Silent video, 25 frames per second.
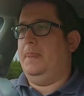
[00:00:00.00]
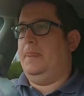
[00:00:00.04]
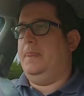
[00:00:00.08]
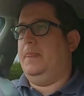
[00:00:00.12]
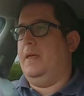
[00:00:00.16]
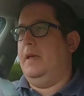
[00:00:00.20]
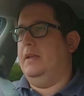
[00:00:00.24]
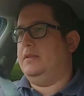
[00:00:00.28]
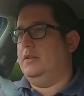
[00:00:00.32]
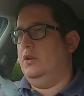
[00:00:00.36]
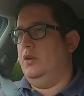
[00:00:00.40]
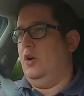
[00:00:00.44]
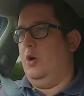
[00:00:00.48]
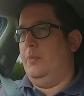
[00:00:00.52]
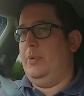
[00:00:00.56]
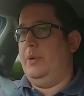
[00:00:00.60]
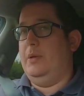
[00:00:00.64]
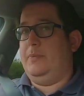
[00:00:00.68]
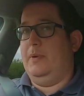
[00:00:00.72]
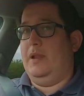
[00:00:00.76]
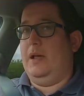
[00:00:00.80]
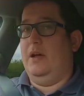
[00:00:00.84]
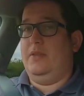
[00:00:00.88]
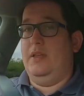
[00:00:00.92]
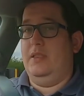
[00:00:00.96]
There's a lot of
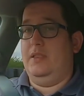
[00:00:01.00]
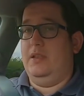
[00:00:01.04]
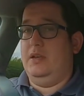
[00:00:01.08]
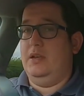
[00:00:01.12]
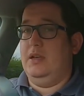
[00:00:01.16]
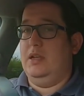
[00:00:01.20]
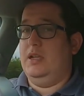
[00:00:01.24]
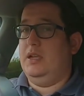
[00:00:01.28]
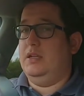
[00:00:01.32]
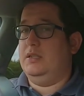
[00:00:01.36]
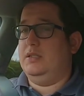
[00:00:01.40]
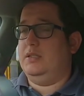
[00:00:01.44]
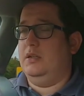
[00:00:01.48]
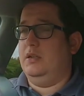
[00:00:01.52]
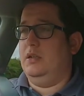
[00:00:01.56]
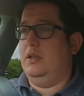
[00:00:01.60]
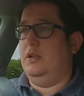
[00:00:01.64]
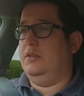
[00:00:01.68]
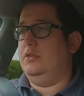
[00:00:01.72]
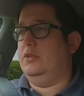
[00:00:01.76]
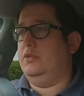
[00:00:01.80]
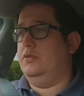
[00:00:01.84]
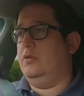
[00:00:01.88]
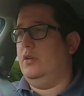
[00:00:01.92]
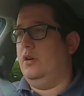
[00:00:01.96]
people out there that need to
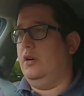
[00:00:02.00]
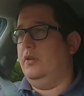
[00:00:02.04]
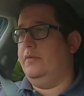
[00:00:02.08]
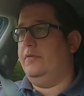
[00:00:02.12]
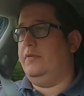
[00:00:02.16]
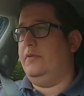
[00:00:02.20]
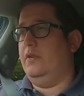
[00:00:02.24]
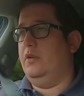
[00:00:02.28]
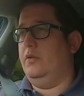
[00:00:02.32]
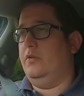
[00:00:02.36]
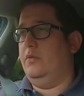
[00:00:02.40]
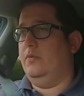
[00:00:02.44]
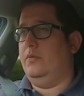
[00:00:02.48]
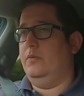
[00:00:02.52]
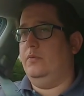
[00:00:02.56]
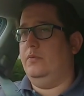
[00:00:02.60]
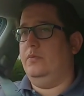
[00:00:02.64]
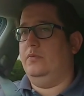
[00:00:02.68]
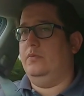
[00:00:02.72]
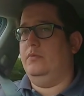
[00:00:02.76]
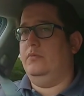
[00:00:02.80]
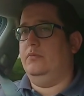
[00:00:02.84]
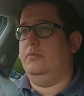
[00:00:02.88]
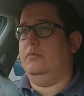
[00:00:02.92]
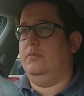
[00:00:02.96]
learn to drive for
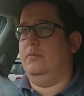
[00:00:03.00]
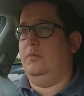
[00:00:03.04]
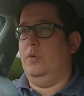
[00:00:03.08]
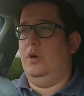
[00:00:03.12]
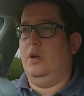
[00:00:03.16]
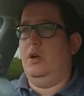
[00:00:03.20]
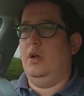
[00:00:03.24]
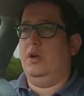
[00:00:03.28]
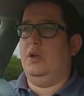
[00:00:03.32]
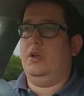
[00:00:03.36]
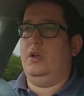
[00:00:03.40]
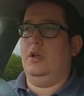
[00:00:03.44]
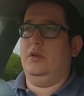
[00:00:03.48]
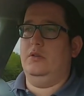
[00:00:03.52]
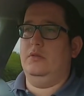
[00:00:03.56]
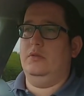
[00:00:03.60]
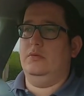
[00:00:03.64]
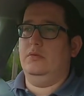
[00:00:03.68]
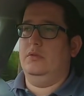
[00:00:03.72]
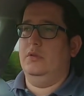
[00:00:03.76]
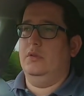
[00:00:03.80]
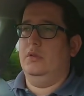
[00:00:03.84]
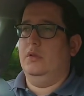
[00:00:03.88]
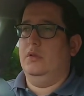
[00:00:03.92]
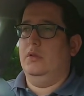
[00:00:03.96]
work
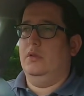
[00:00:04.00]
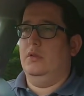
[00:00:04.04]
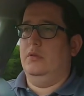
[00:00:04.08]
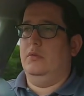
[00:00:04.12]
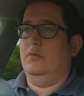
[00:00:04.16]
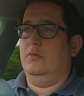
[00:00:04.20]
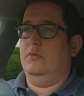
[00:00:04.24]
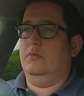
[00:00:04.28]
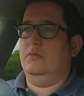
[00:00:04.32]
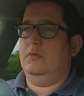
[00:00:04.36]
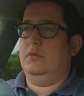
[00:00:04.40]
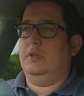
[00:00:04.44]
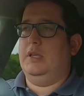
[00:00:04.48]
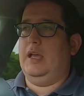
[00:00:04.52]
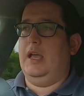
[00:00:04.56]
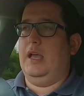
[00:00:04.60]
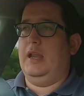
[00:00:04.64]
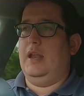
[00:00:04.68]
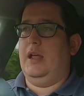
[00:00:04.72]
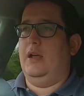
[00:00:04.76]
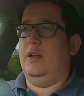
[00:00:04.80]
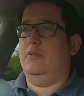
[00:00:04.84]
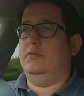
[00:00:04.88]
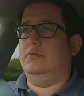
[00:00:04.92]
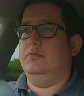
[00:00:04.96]
and
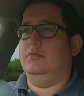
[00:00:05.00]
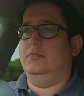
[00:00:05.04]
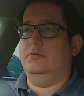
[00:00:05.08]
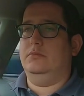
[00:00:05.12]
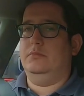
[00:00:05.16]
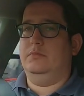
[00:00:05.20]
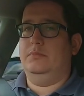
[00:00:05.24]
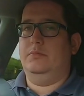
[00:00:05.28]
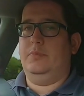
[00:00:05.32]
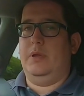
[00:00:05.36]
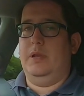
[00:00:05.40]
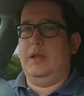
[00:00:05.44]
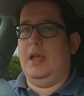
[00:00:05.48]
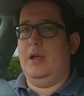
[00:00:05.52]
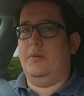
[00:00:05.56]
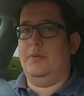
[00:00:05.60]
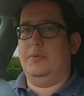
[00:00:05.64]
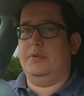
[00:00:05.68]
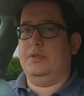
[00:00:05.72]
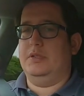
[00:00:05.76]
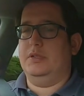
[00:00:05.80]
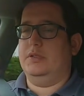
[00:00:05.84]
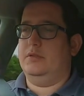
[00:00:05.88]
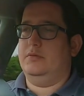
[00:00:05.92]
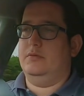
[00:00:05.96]
getting out and being
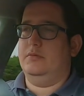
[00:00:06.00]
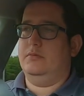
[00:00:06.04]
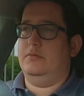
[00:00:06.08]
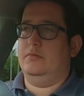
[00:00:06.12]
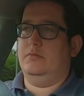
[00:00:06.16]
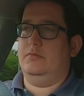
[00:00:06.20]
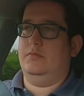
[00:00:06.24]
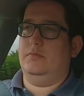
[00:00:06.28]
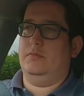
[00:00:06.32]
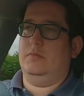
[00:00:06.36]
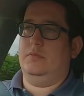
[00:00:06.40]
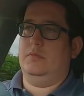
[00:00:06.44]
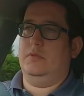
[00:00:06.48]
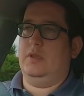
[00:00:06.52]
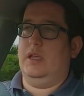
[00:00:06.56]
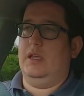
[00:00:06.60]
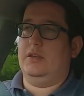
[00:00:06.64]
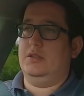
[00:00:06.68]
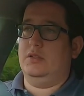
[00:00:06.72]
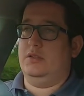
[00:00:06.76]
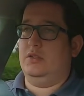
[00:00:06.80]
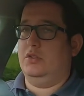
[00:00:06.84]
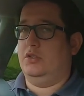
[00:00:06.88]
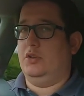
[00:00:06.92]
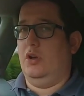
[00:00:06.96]
able to
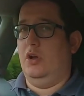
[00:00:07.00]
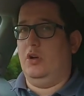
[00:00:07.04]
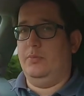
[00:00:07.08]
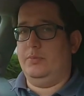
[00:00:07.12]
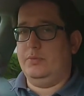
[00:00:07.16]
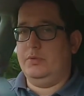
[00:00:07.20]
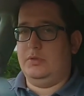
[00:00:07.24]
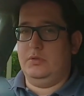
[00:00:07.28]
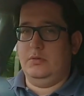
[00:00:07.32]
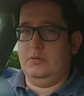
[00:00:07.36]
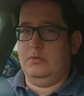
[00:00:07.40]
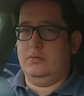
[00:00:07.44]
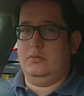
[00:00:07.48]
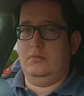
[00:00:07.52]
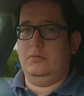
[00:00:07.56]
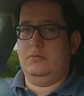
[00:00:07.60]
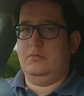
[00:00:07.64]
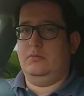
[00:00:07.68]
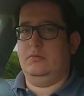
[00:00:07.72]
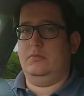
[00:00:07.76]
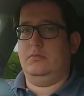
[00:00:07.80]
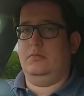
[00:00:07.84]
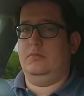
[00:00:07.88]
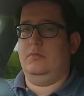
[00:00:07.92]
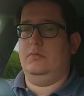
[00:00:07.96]
get to the shops
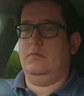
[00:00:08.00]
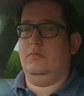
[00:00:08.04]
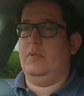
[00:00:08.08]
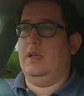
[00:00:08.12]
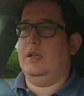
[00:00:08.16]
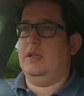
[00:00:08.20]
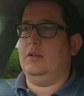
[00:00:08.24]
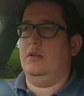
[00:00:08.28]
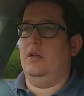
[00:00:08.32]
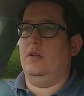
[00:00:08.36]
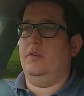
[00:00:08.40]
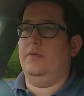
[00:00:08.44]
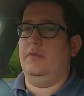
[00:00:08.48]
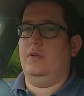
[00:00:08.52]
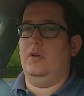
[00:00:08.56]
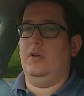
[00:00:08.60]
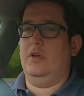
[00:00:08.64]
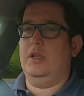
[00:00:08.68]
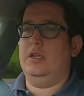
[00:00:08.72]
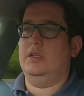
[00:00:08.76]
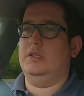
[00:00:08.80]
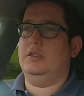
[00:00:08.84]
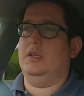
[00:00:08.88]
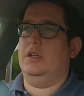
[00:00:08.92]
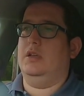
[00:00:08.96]
and make life a
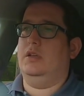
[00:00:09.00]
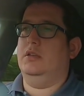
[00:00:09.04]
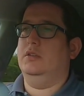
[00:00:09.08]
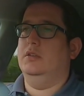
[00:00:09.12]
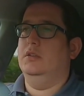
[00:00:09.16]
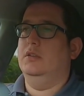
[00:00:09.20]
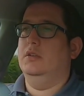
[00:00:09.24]
lot easier.